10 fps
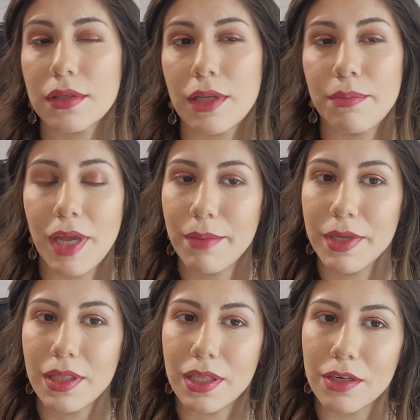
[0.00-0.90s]
and
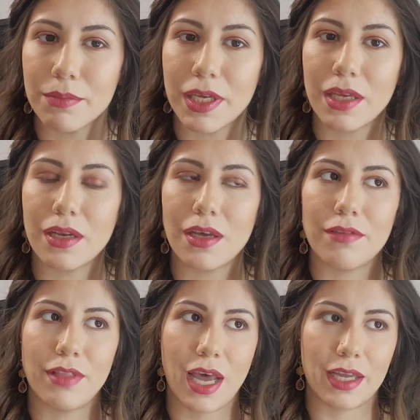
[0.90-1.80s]
maybe a little bit
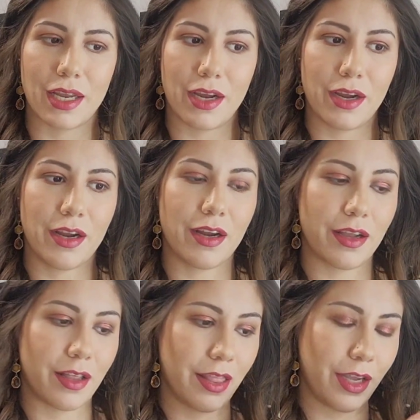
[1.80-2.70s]
of liner,
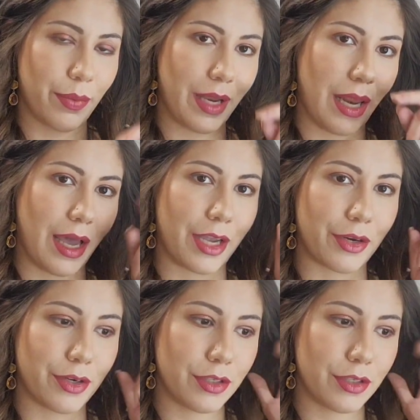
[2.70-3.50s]
a liquid liner.